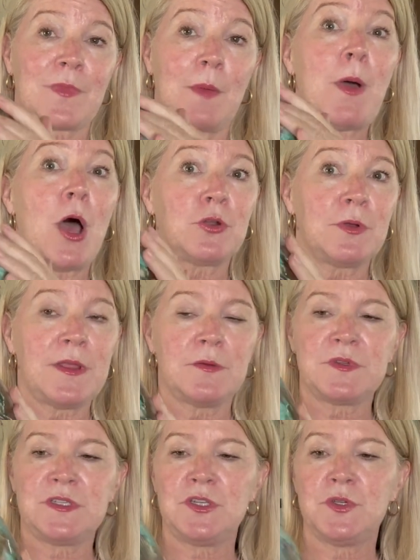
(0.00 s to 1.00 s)
pottery that
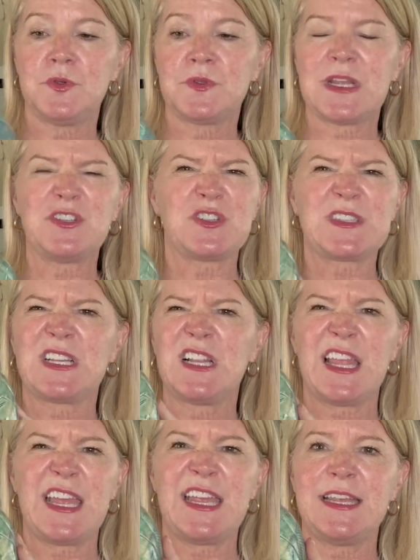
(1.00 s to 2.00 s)
was used and just the
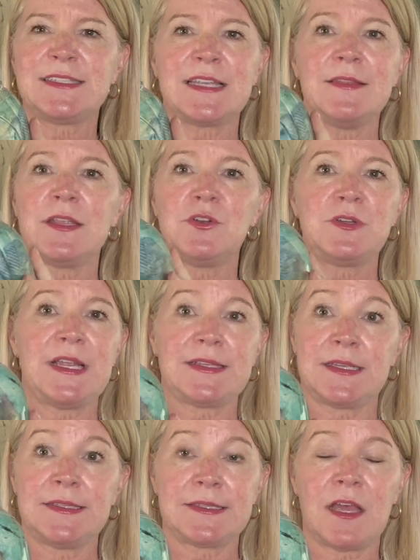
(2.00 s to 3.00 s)
glaze and the
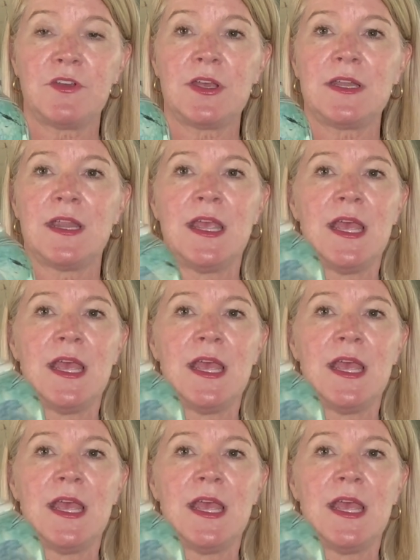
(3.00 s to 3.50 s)
iridescence of it.